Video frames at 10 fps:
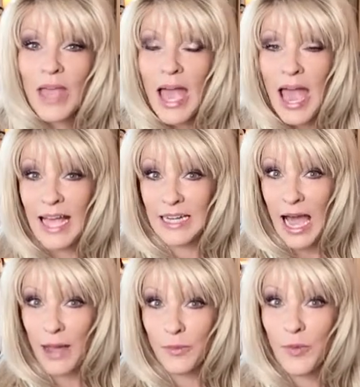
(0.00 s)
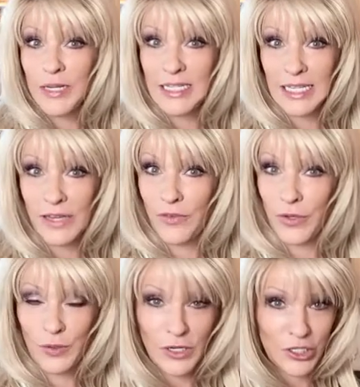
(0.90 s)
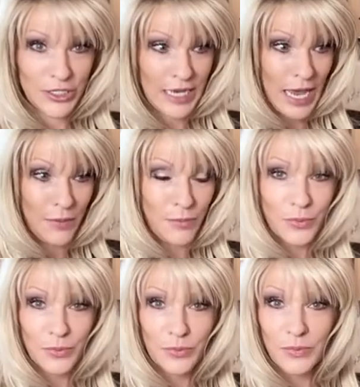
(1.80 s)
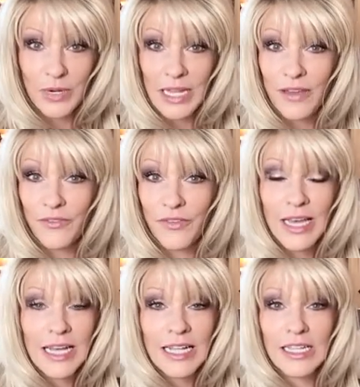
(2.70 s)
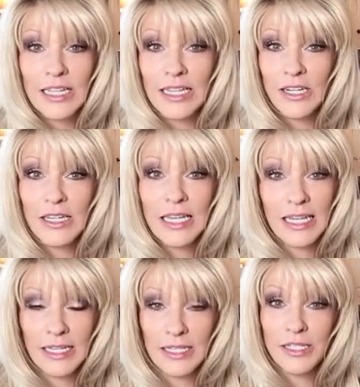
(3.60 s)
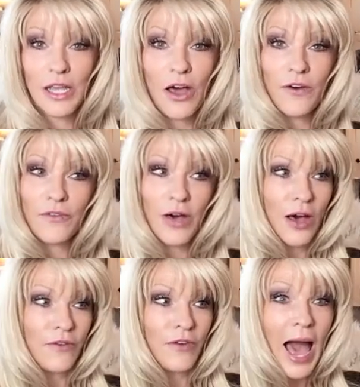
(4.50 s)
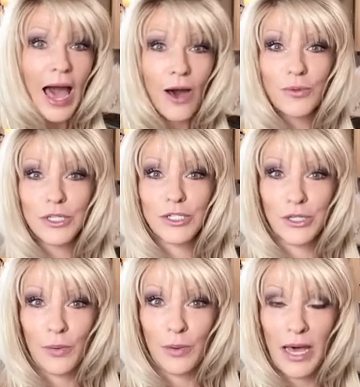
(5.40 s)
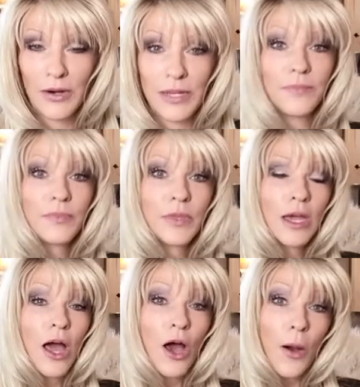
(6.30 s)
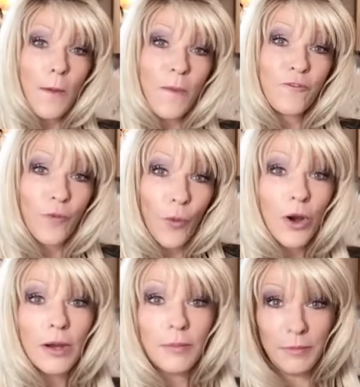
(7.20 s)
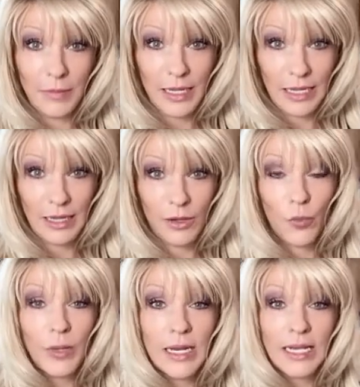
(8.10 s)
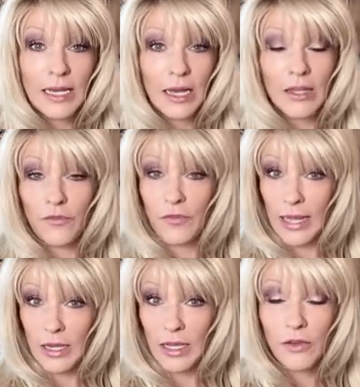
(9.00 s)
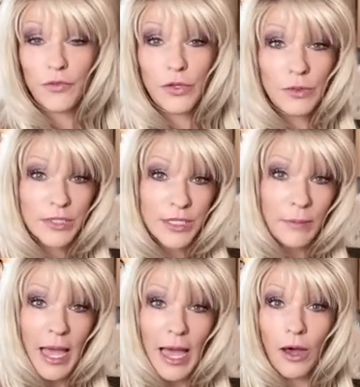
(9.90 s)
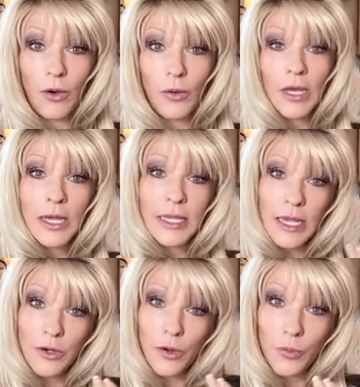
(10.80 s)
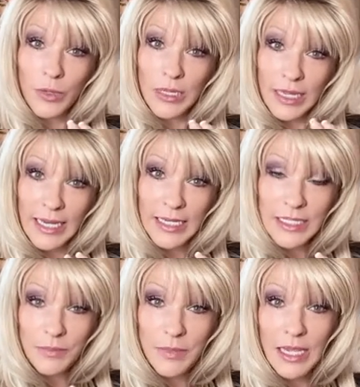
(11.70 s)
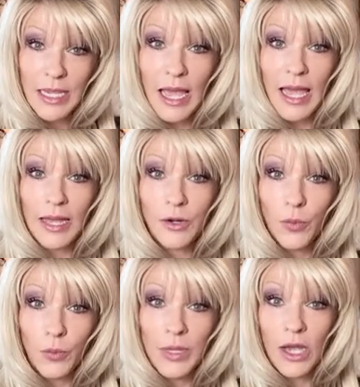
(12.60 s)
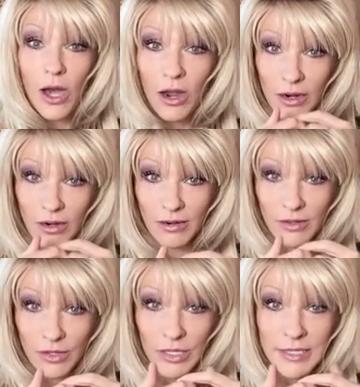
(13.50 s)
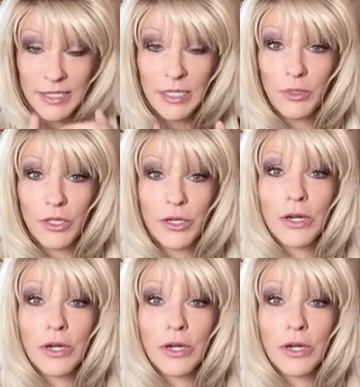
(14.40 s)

And I'm going to give you just a brief little hint of how to go about it. For me, if you somehow can relate to me and we are similar,